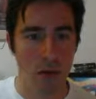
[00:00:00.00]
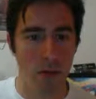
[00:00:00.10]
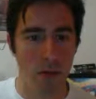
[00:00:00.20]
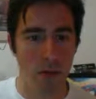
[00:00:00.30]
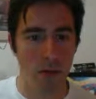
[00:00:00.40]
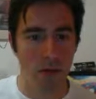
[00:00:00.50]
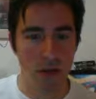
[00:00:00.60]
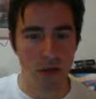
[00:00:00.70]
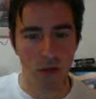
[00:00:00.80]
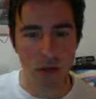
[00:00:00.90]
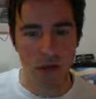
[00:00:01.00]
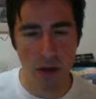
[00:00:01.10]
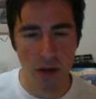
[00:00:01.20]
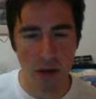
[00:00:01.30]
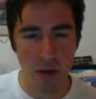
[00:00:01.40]
This looks
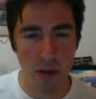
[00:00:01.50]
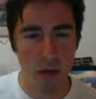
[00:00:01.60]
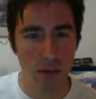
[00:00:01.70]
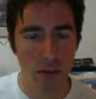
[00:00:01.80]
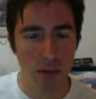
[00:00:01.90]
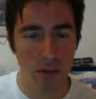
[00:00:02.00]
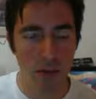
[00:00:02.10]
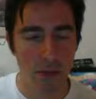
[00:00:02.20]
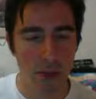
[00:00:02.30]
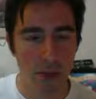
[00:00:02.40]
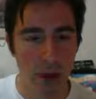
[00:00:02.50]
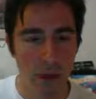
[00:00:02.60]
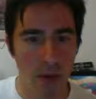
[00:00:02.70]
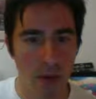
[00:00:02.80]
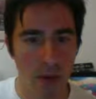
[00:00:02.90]
questionable by my
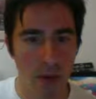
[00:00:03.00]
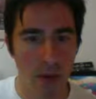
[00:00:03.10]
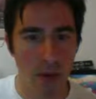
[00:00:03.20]
opponent.